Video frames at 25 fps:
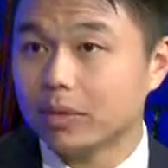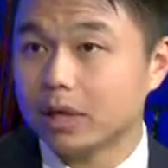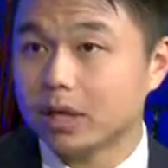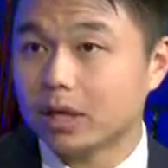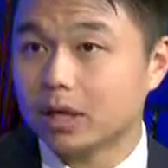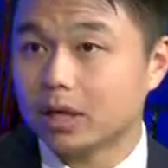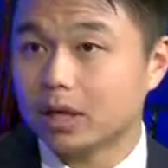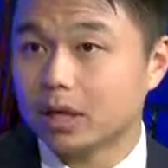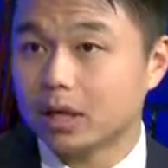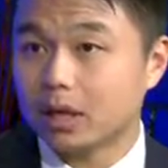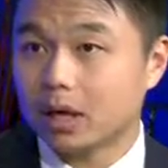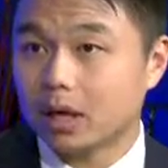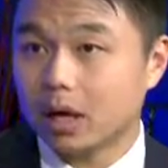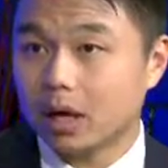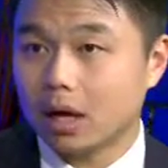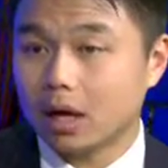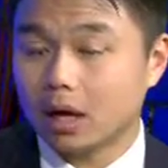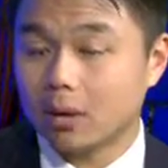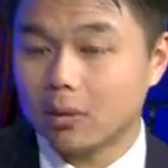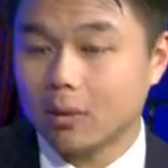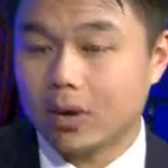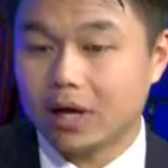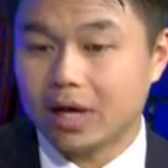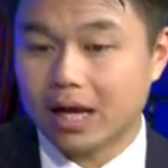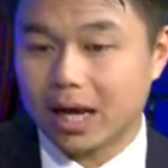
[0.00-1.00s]
be
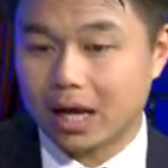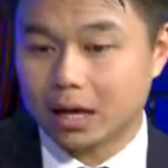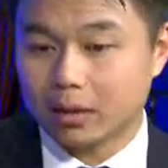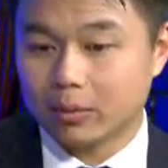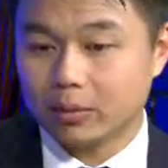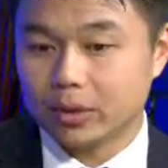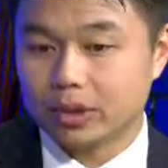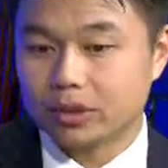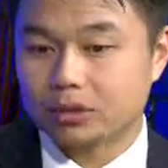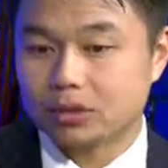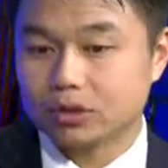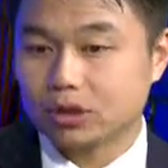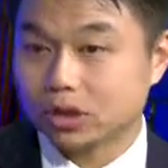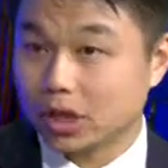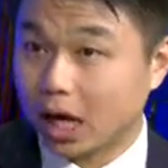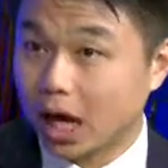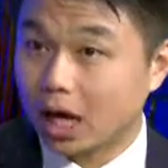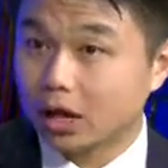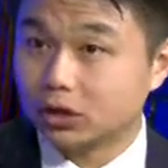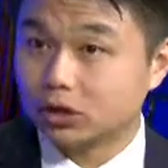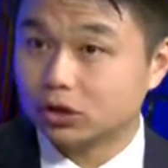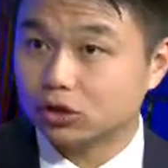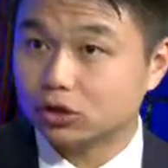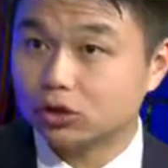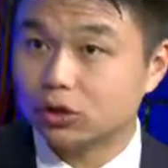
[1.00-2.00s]
an element to
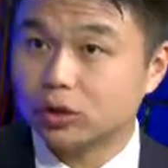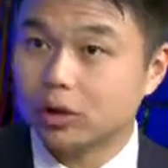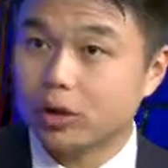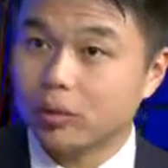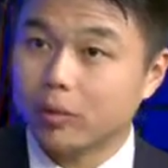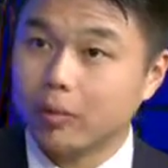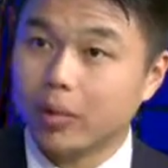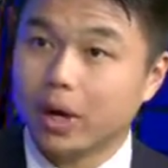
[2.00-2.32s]
charge you,